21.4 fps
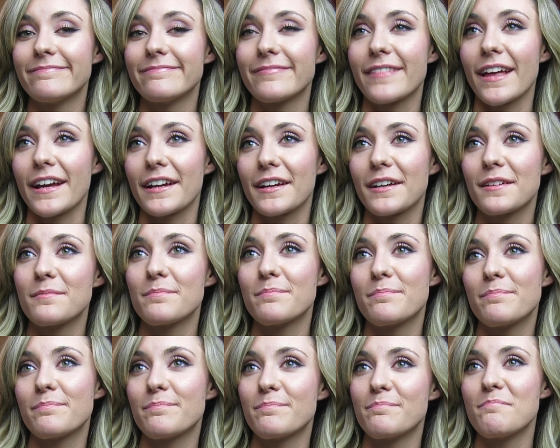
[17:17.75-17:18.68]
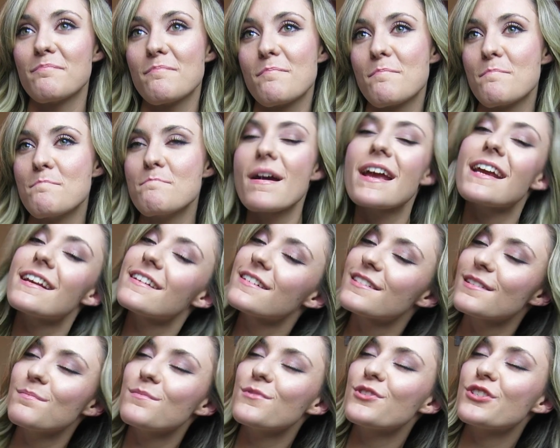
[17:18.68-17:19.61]
that could make
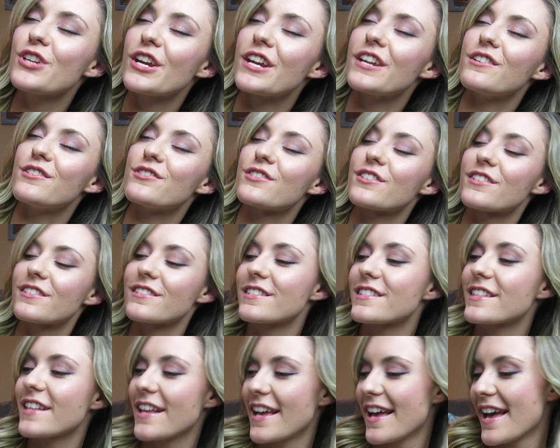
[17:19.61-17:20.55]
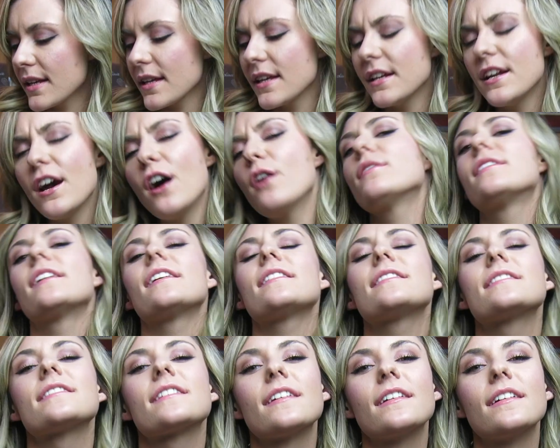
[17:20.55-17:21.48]
some changes. You know,
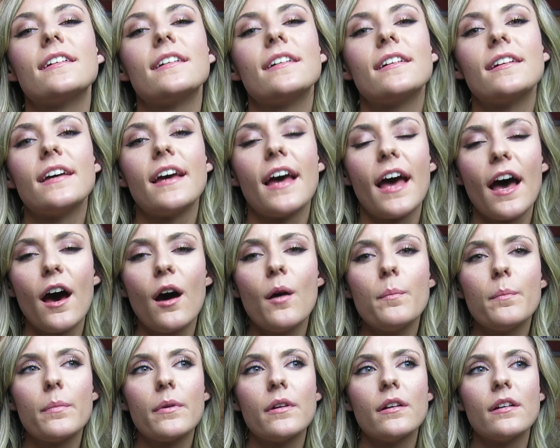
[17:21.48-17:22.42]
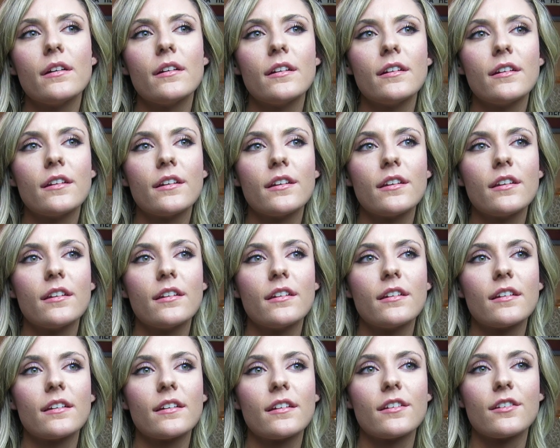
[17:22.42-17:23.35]
just help
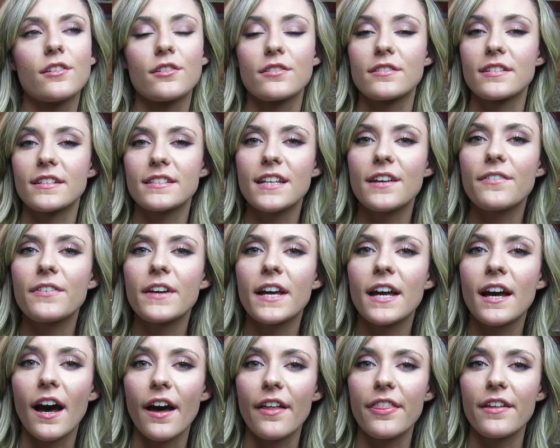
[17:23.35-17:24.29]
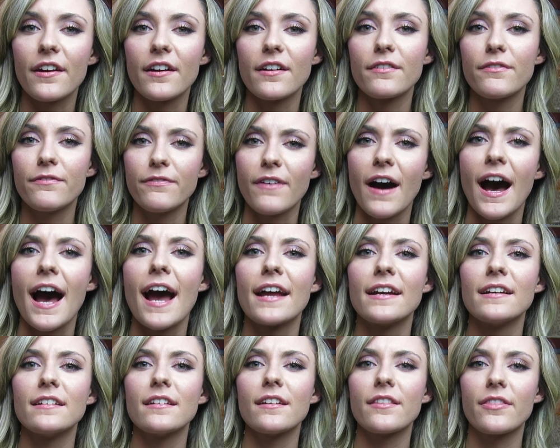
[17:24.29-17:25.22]
your significant other
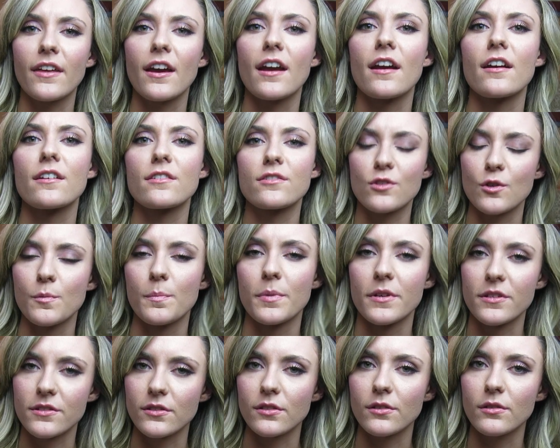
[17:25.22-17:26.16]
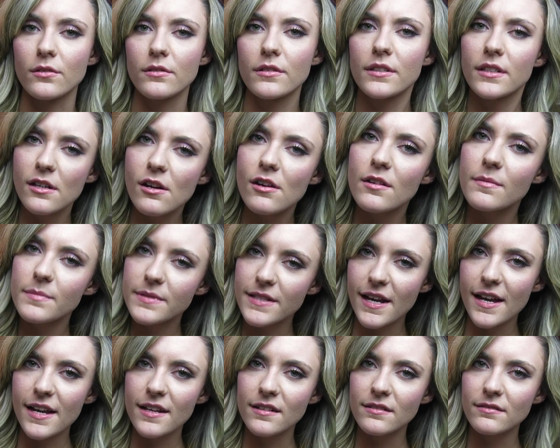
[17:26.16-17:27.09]
find their super suit. You know what I'm
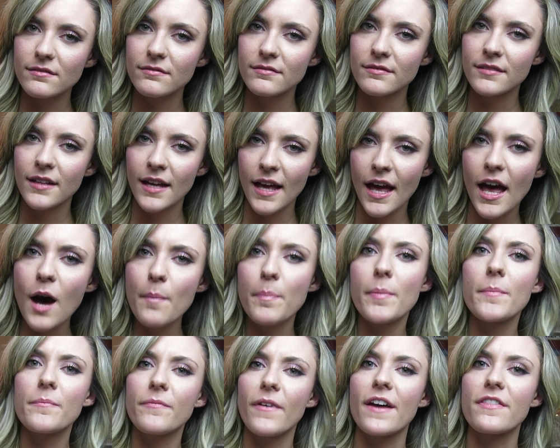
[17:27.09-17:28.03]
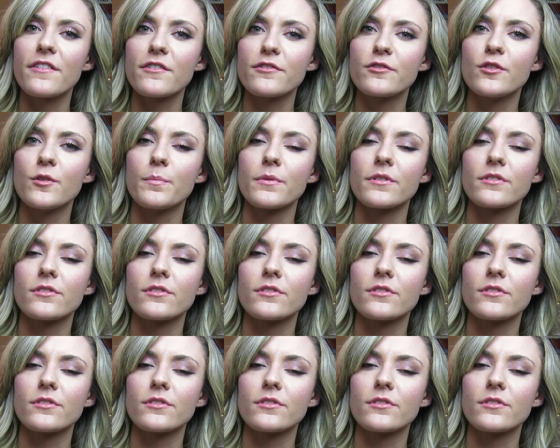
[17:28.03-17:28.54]
saying? Help them find their super